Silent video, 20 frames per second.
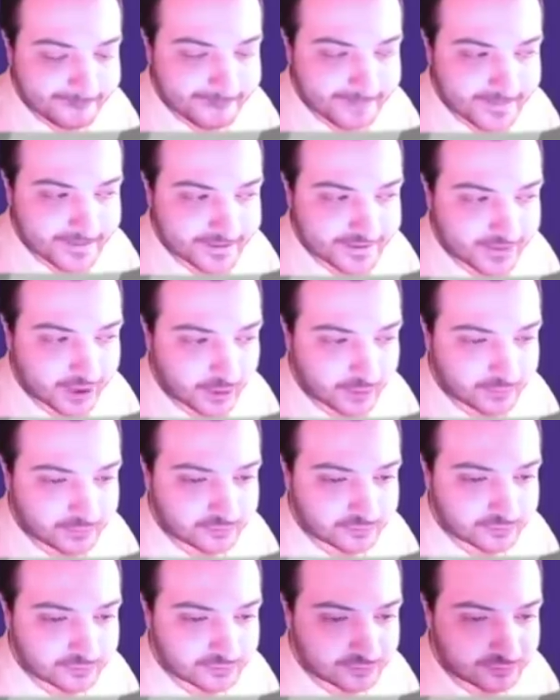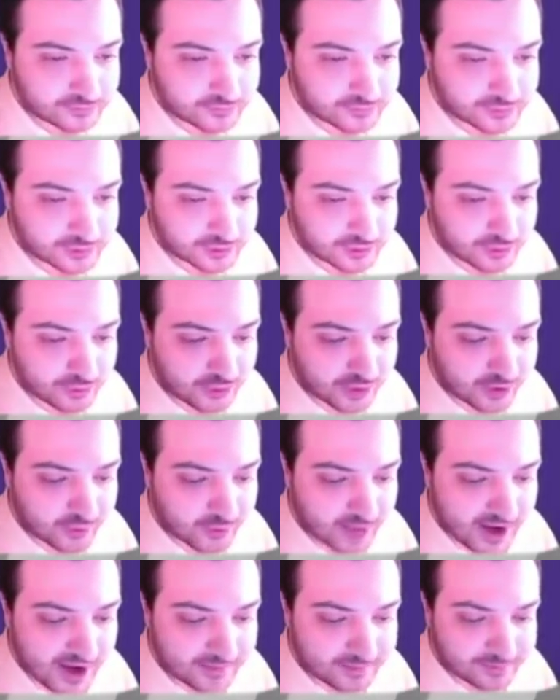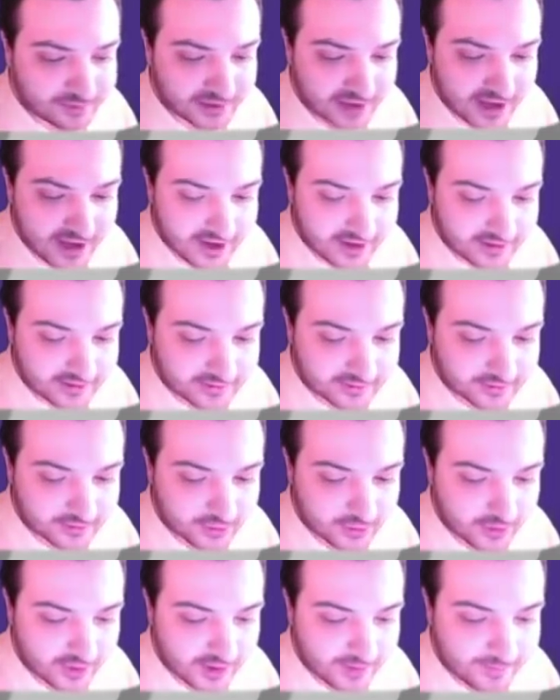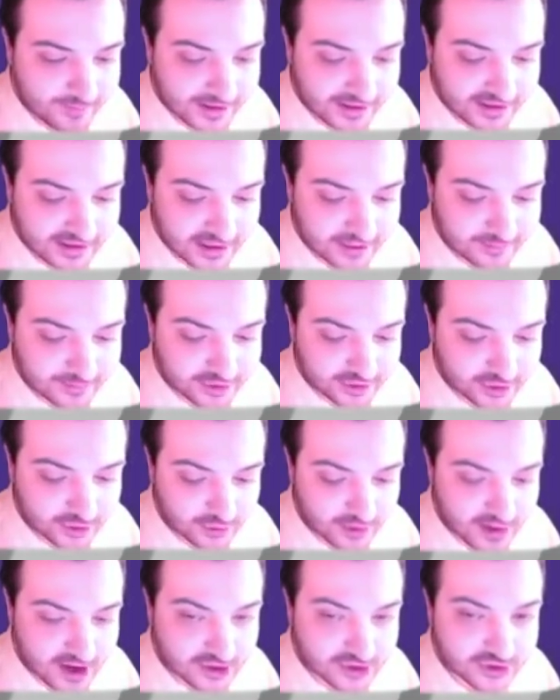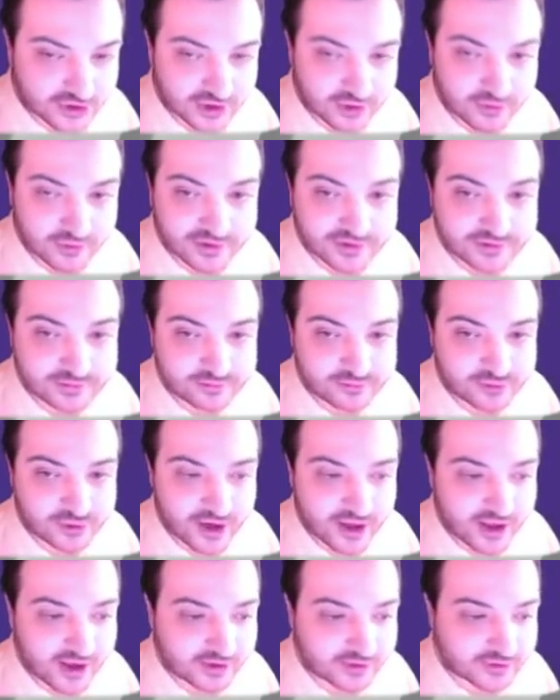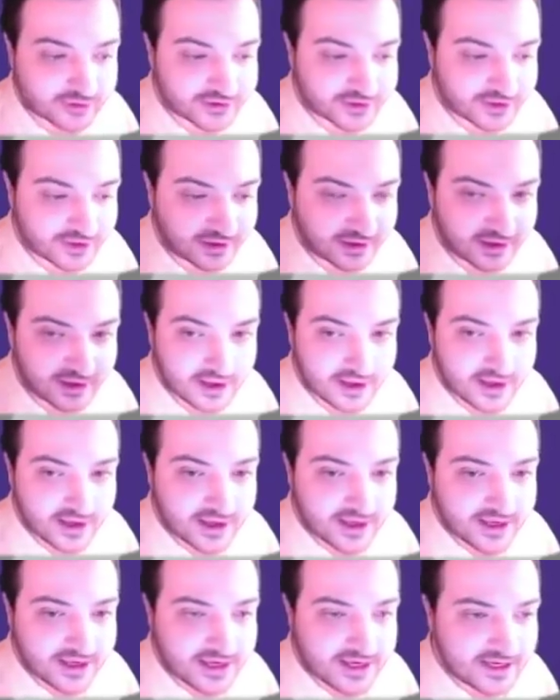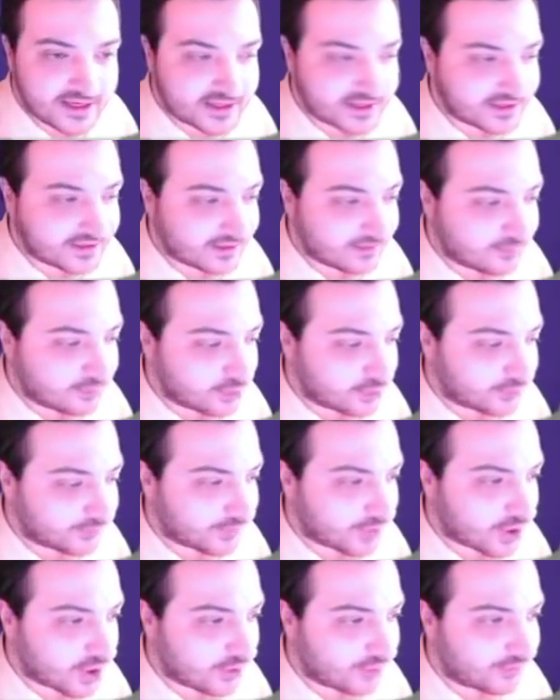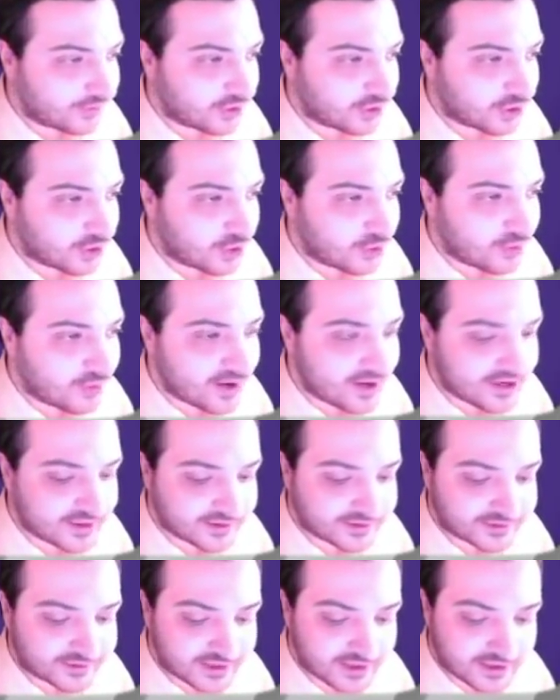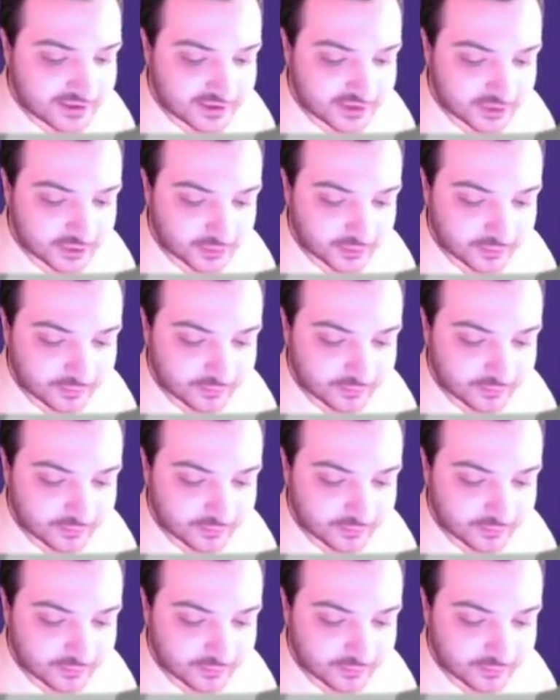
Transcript: So, what white played, or he picked up to do actually, was pretty interesting. He did the move of queen c2.